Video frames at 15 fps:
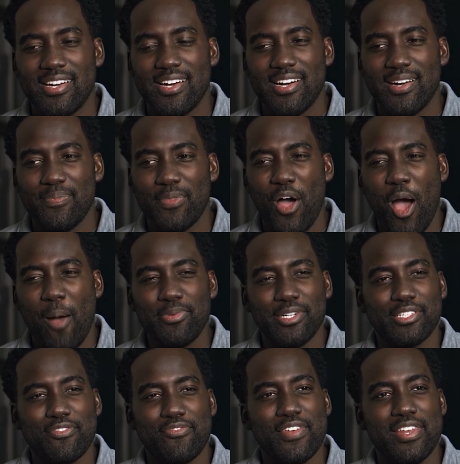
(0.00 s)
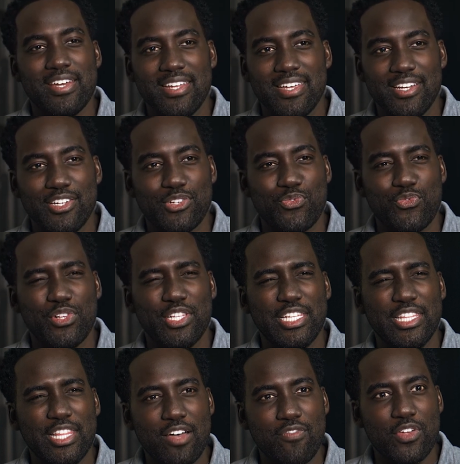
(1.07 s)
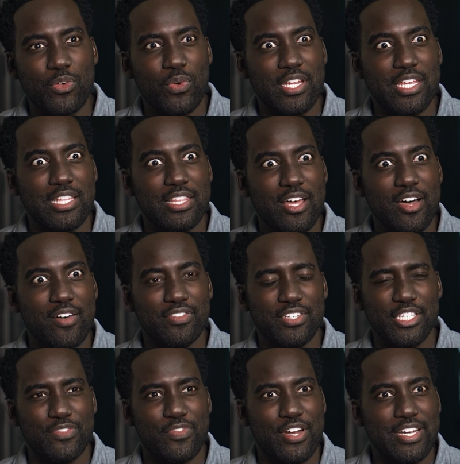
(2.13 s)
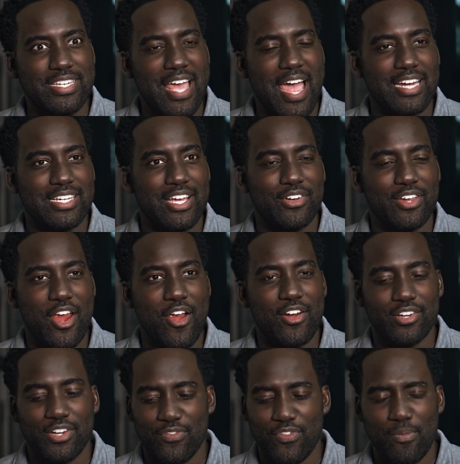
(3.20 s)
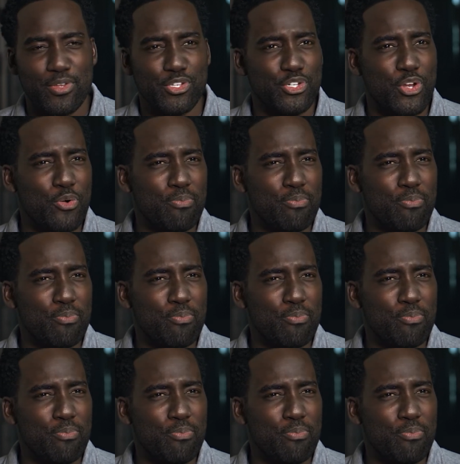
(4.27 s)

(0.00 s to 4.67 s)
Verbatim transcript: object affinity and just really loving what he loves. And he's a very tactile character, from his